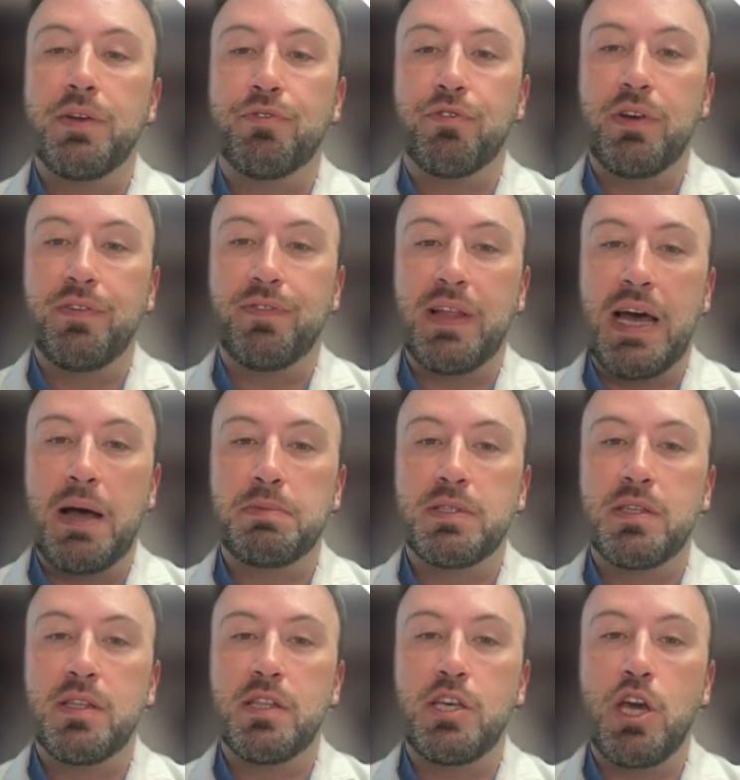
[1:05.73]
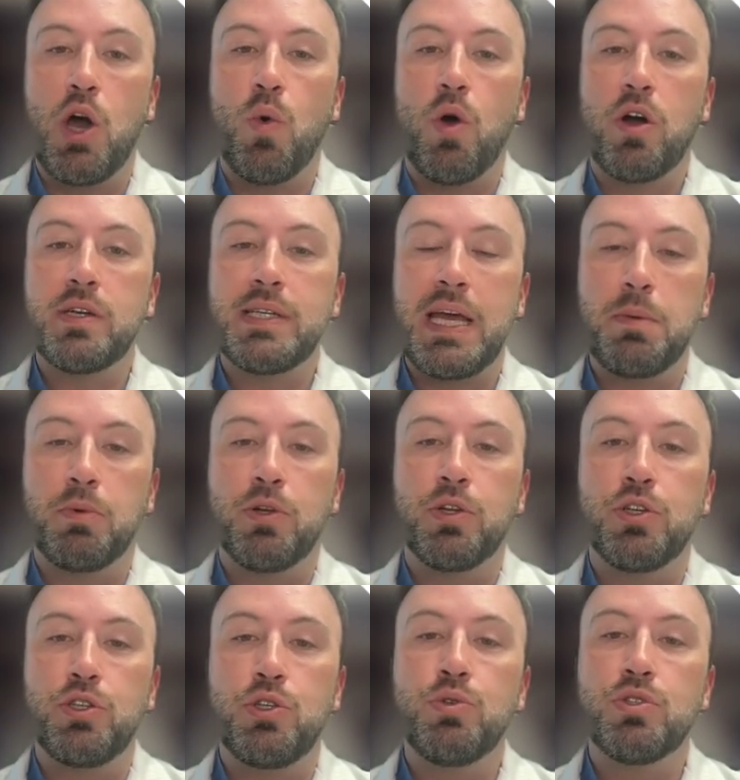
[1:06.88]
free flaps, the OR
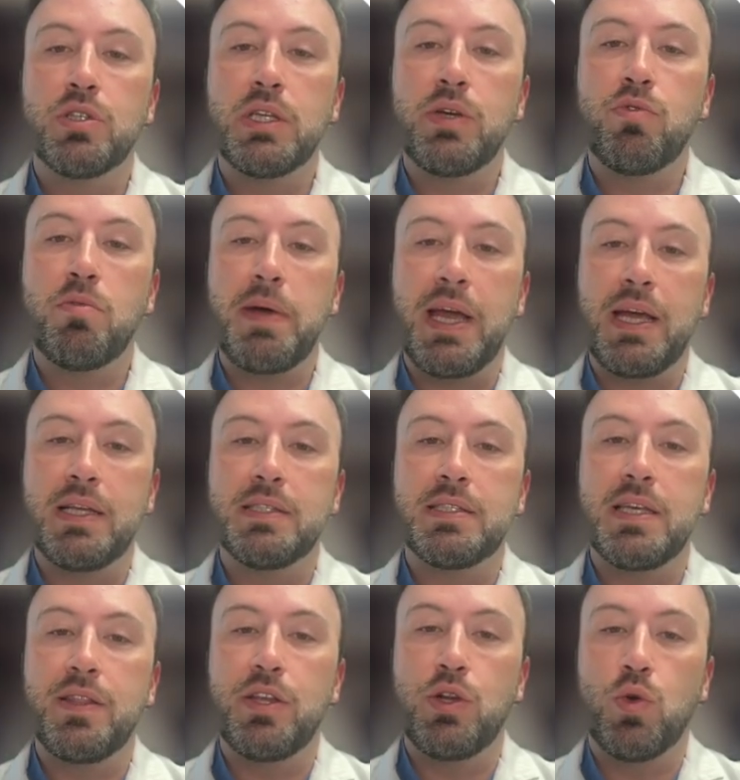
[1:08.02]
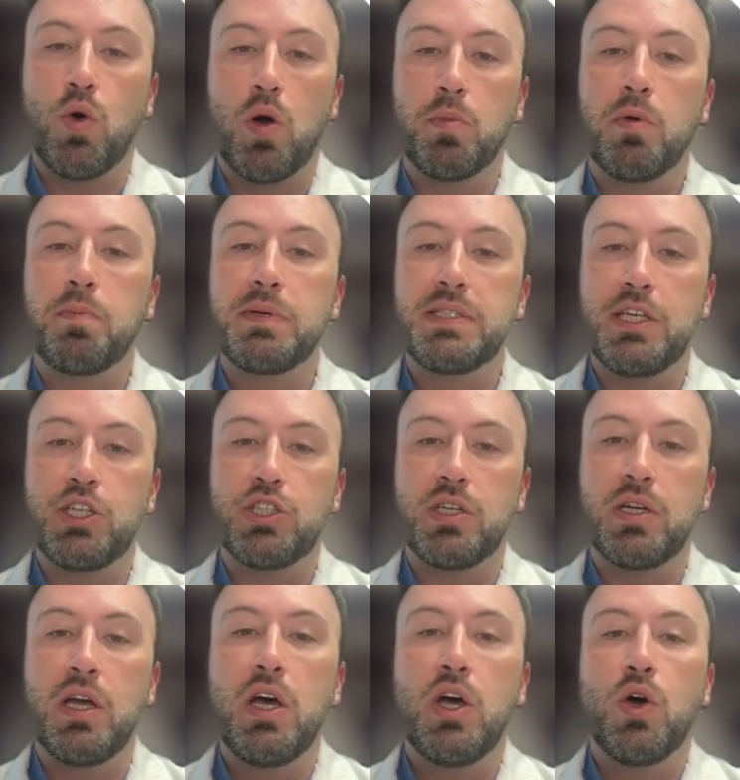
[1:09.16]
table usually remains in the normal
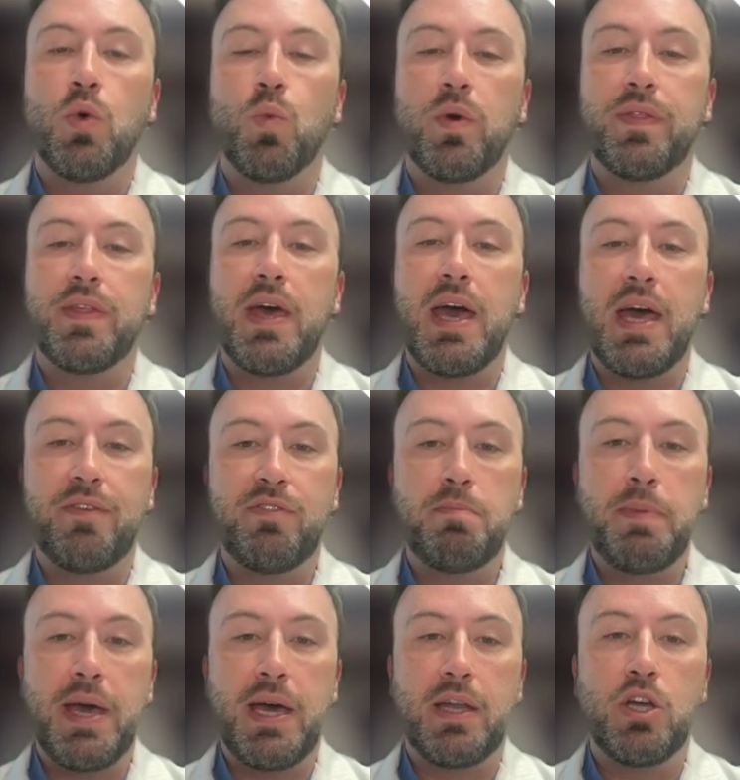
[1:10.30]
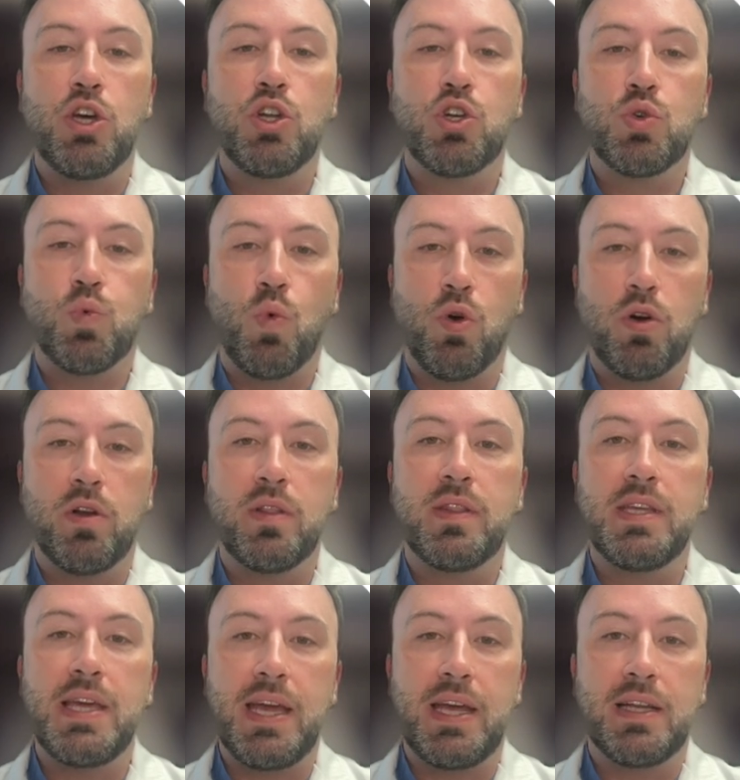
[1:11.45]
position with the head of the bed toward
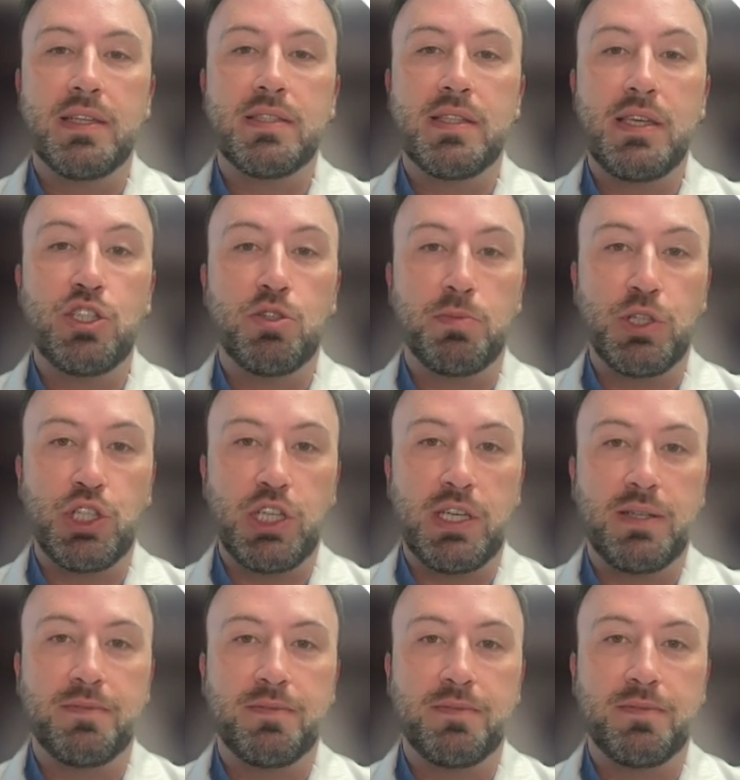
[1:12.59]
the anesthesia machine.